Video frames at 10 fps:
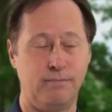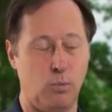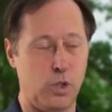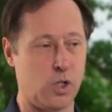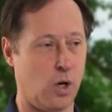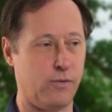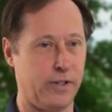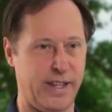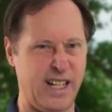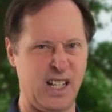was over.
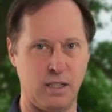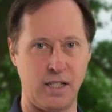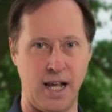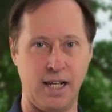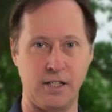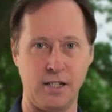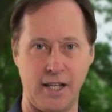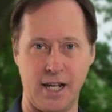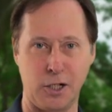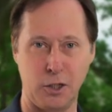They didn't take it to
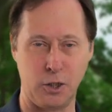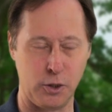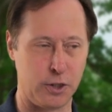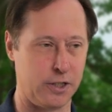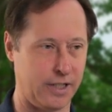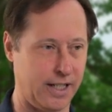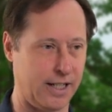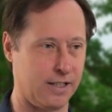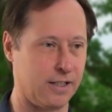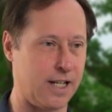that conclusion. They
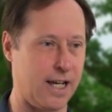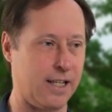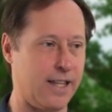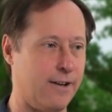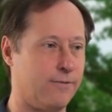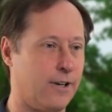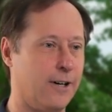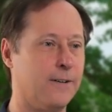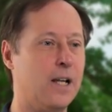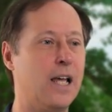didn't take it that
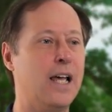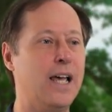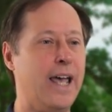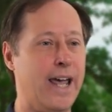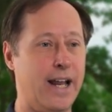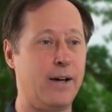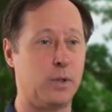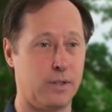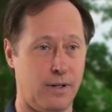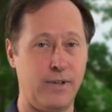far. And I
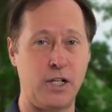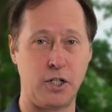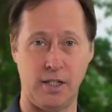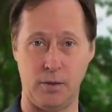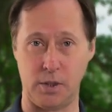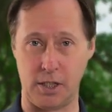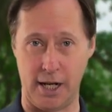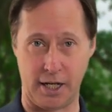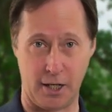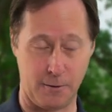eventually was
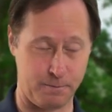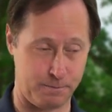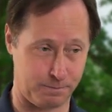let go.